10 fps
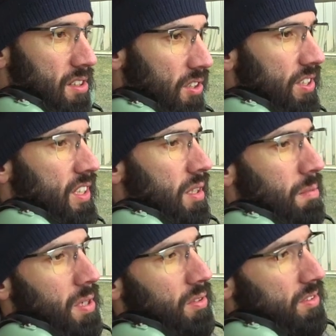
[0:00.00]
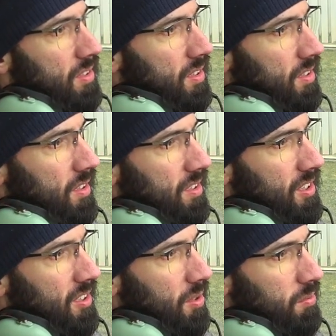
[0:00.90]
learning about the
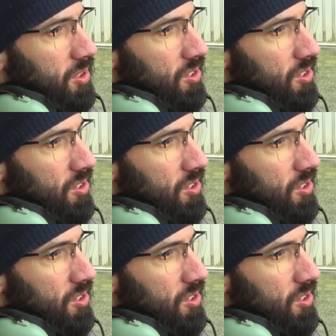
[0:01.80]
systems,